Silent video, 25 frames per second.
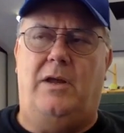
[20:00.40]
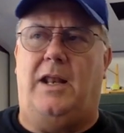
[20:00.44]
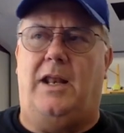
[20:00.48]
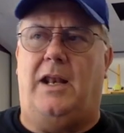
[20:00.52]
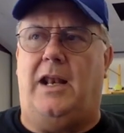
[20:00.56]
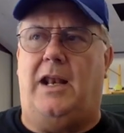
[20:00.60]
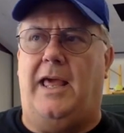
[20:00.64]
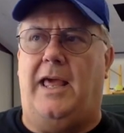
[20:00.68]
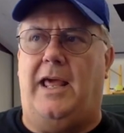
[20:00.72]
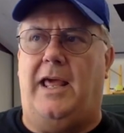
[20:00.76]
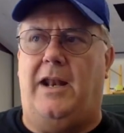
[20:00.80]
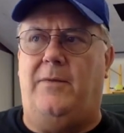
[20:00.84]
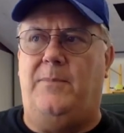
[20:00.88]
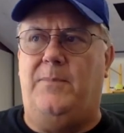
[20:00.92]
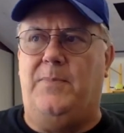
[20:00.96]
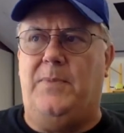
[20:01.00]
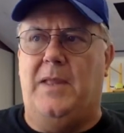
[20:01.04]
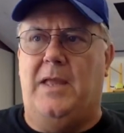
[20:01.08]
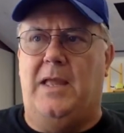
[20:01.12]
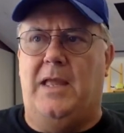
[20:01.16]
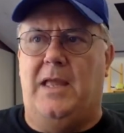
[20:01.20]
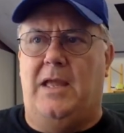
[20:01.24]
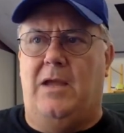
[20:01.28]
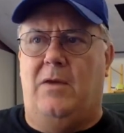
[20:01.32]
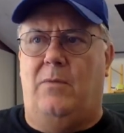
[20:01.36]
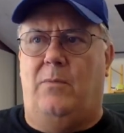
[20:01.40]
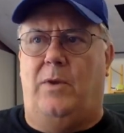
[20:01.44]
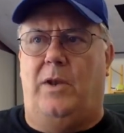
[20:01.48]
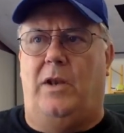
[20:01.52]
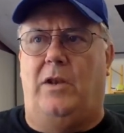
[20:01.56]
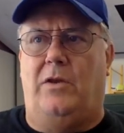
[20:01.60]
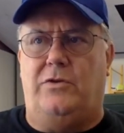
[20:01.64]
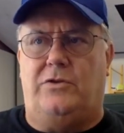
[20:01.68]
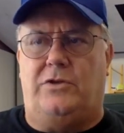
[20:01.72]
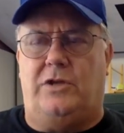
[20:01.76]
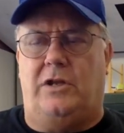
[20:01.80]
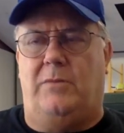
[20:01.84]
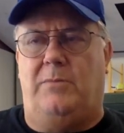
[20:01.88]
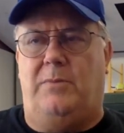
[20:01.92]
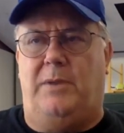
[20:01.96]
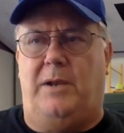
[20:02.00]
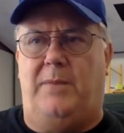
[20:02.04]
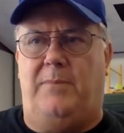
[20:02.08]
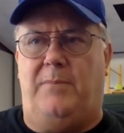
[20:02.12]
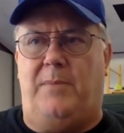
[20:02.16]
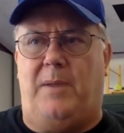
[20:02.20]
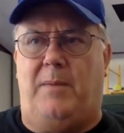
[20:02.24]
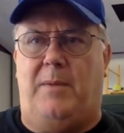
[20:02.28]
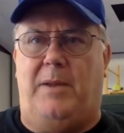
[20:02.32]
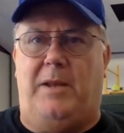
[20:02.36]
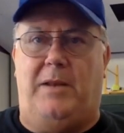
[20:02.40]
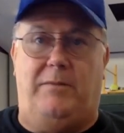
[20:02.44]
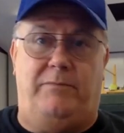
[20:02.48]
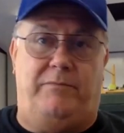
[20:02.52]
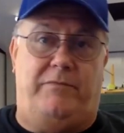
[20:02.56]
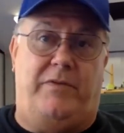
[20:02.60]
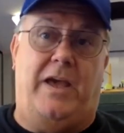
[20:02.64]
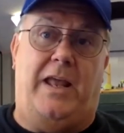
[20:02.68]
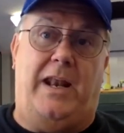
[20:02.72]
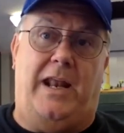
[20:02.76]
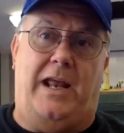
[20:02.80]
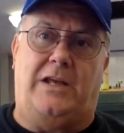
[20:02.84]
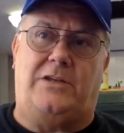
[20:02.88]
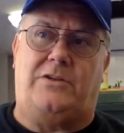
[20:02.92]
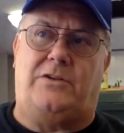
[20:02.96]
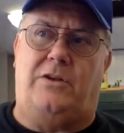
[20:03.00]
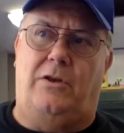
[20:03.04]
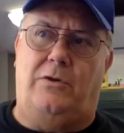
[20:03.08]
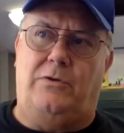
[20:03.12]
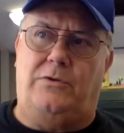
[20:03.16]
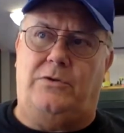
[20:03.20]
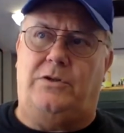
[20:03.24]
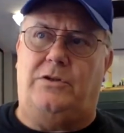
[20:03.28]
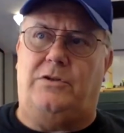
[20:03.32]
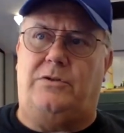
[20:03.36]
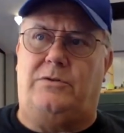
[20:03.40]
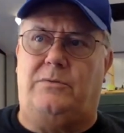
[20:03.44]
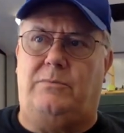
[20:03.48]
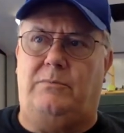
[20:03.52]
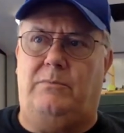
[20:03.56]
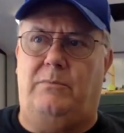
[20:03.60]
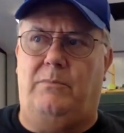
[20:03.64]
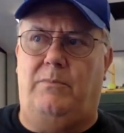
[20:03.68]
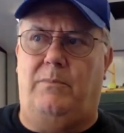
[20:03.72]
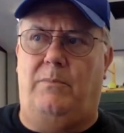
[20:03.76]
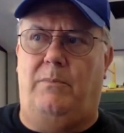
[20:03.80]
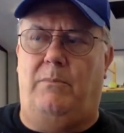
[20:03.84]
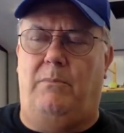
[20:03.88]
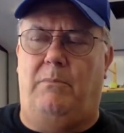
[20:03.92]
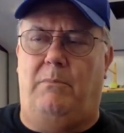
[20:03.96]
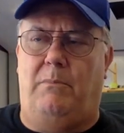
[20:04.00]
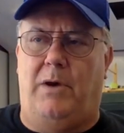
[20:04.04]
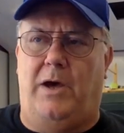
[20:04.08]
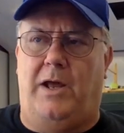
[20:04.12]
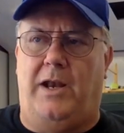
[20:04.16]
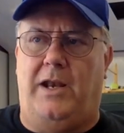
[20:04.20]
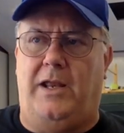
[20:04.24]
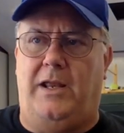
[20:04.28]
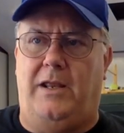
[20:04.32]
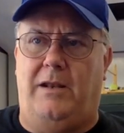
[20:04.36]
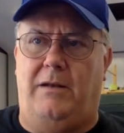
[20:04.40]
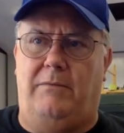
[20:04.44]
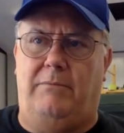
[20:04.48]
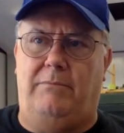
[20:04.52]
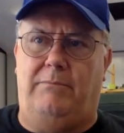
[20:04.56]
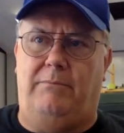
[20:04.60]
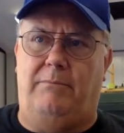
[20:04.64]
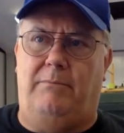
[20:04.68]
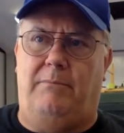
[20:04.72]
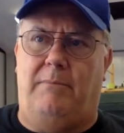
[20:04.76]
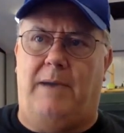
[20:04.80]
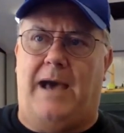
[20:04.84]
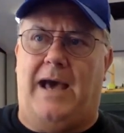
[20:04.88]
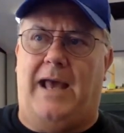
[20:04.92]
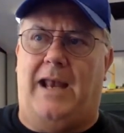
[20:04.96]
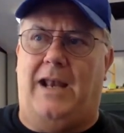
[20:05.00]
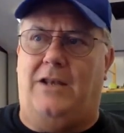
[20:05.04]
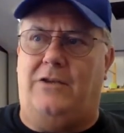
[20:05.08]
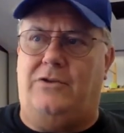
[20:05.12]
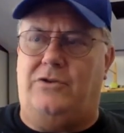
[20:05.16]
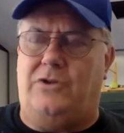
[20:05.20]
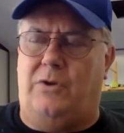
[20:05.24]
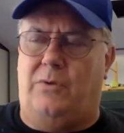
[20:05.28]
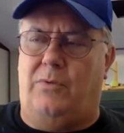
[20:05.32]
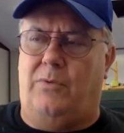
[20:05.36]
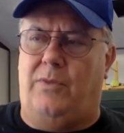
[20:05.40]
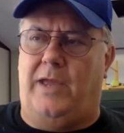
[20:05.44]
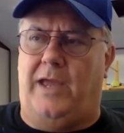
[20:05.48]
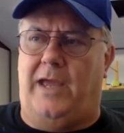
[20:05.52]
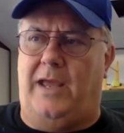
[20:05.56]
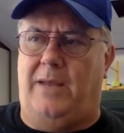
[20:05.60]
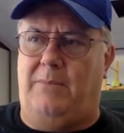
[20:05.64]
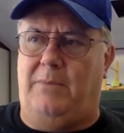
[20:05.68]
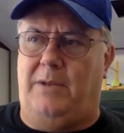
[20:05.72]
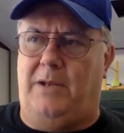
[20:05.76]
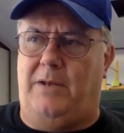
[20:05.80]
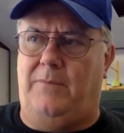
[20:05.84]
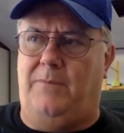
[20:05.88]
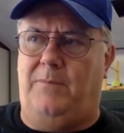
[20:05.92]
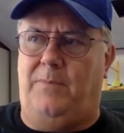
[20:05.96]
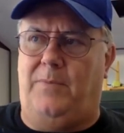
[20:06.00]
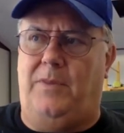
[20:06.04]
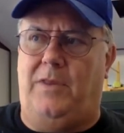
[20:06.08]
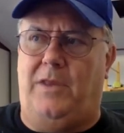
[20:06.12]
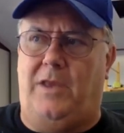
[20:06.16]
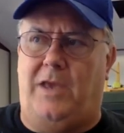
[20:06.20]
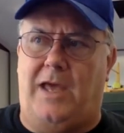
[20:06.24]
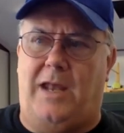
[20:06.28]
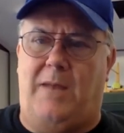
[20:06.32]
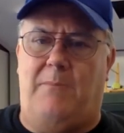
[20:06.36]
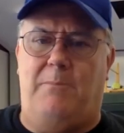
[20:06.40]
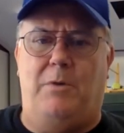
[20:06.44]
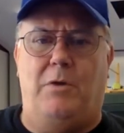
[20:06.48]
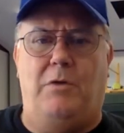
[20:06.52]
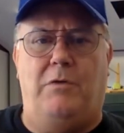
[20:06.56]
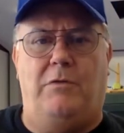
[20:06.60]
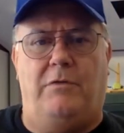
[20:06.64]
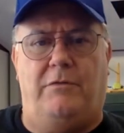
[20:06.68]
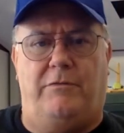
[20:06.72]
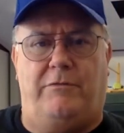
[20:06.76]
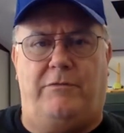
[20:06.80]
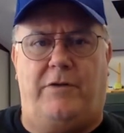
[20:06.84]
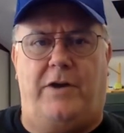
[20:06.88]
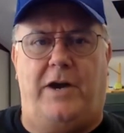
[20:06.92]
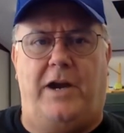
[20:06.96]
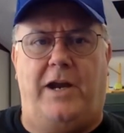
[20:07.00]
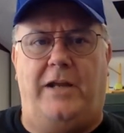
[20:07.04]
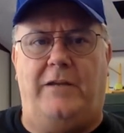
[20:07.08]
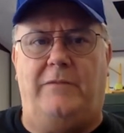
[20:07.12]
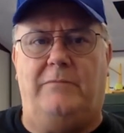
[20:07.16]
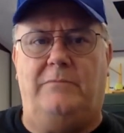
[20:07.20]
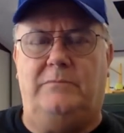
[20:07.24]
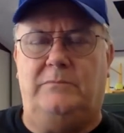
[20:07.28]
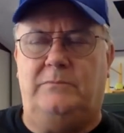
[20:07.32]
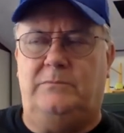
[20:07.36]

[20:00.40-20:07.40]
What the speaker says: Atlanta. We lose a little bit of, FedEx loses money and mileage on that, but you got to move the freight.